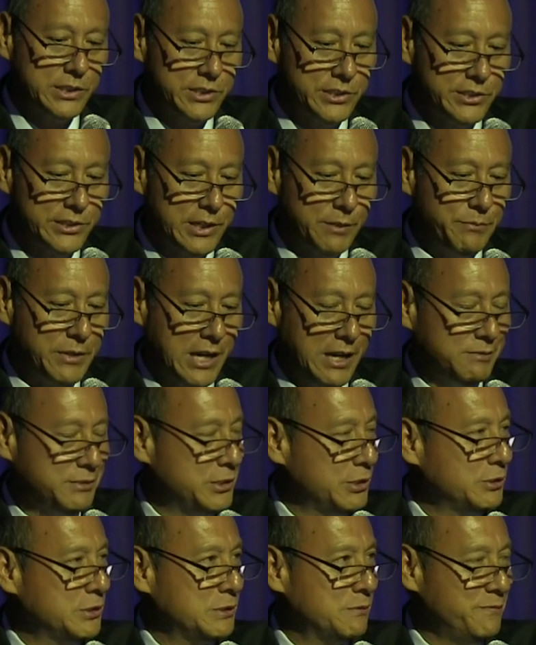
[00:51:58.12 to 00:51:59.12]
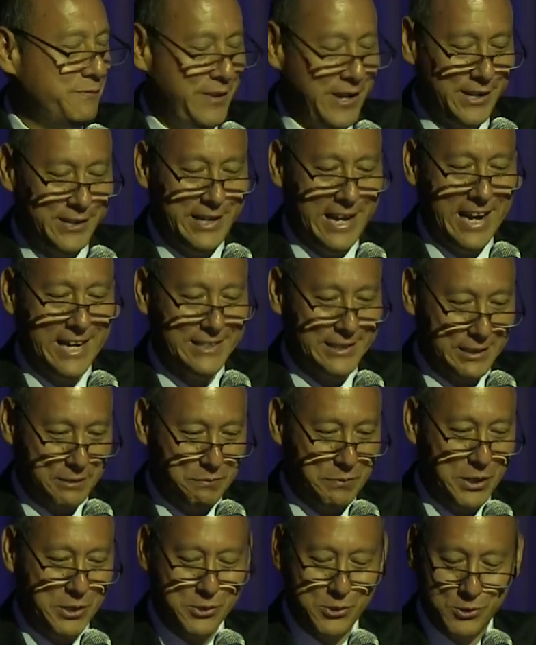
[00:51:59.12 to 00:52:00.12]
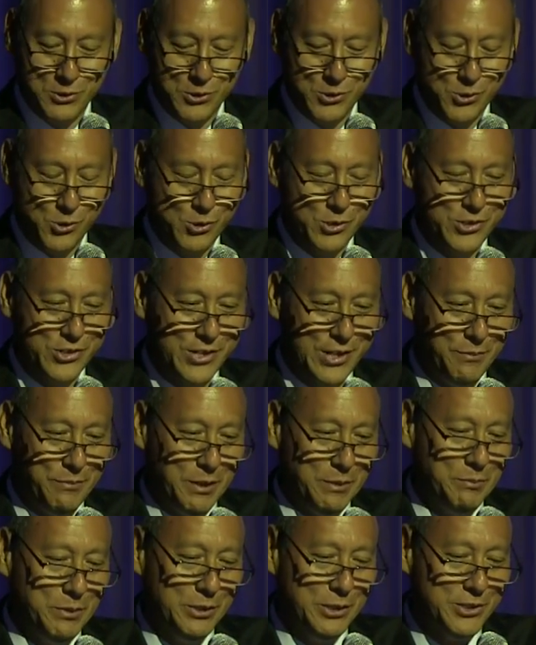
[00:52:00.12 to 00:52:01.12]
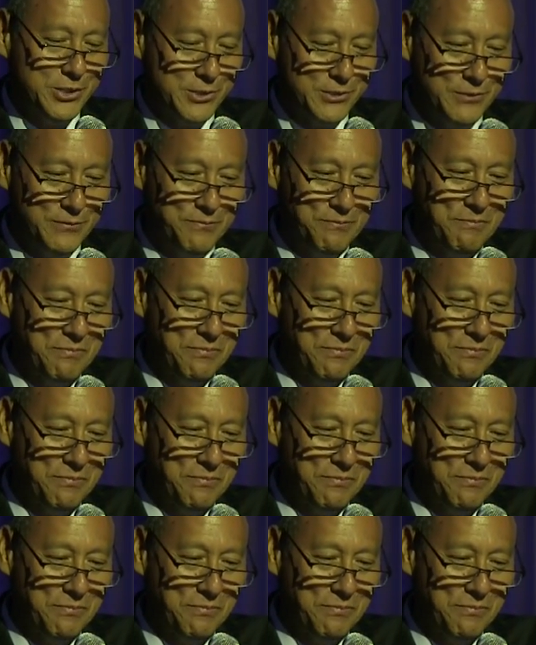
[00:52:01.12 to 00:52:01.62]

books is sometimes there's some fantastic pictures, George W. Bush.